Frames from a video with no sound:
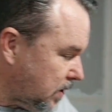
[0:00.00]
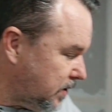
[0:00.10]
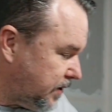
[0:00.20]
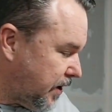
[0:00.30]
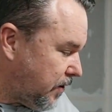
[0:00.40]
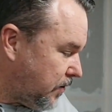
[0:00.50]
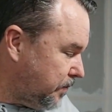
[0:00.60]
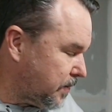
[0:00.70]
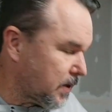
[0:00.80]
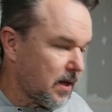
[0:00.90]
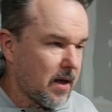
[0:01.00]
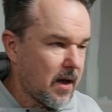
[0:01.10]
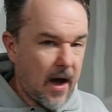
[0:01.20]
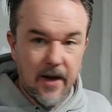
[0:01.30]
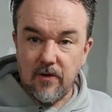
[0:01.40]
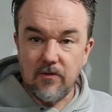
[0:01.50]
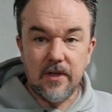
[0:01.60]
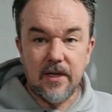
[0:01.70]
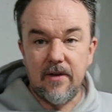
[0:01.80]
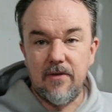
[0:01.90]
So I don't
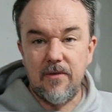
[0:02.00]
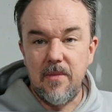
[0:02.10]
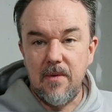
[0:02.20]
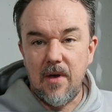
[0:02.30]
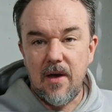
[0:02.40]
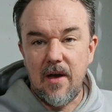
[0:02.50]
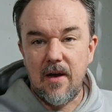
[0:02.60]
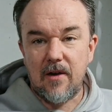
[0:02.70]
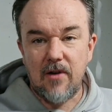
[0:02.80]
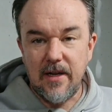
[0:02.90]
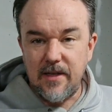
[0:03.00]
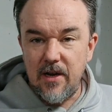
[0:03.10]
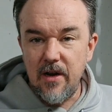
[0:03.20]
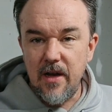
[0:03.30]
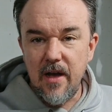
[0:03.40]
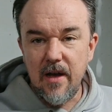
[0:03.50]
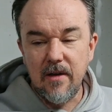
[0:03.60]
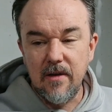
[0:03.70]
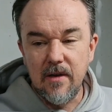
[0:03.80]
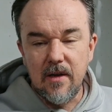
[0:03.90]
really give them criteria.
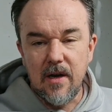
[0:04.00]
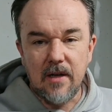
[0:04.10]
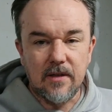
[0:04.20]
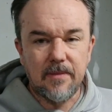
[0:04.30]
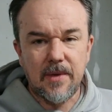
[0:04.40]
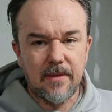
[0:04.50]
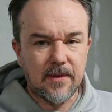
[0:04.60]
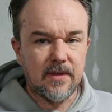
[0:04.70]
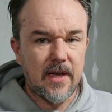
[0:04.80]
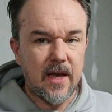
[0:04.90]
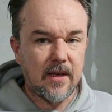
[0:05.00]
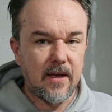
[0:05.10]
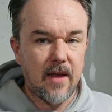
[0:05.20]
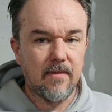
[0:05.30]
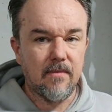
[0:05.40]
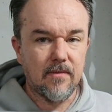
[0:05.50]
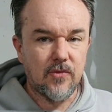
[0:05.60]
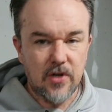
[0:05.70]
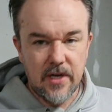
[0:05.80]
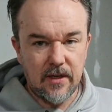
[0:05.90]
Sometimes I'll say get
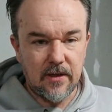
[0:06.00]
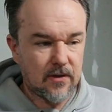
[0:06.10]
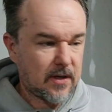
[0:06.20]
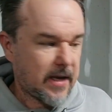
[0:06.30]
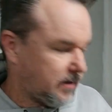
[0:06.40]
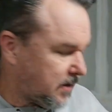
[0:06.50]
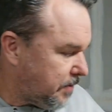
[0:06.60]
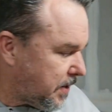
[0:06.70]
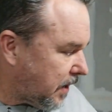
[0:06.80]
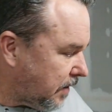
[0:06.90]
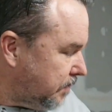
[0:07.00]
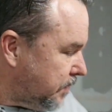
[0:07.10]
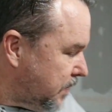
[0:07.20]
trees or get something.